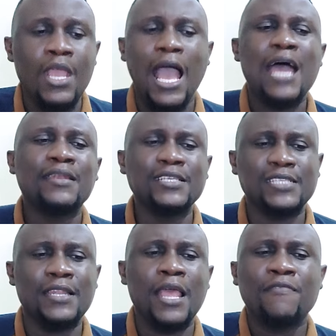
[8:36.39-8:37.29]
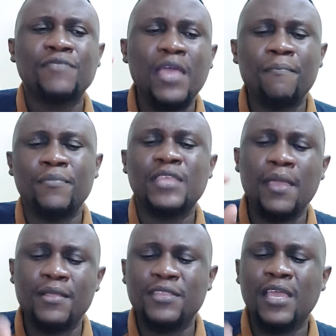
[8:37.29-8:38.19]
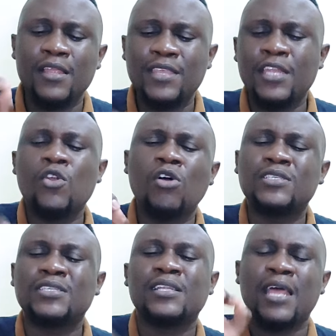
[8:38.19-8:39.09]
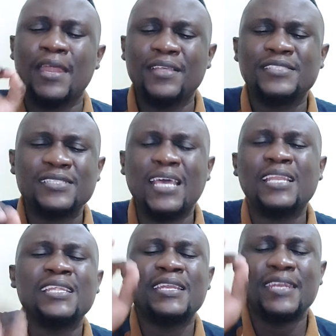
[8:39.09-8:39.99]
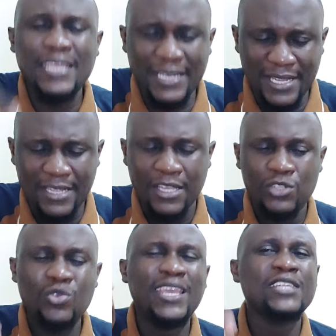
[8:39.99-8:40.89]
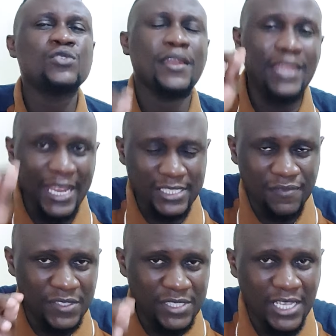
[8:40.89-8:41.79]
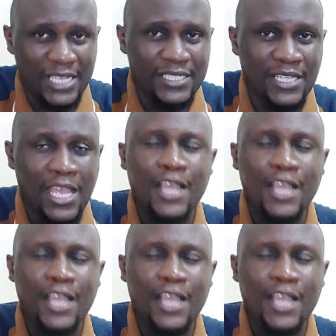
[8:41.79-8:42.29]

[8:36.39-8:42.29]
And listen, they don't necessarily need to get your nails physically.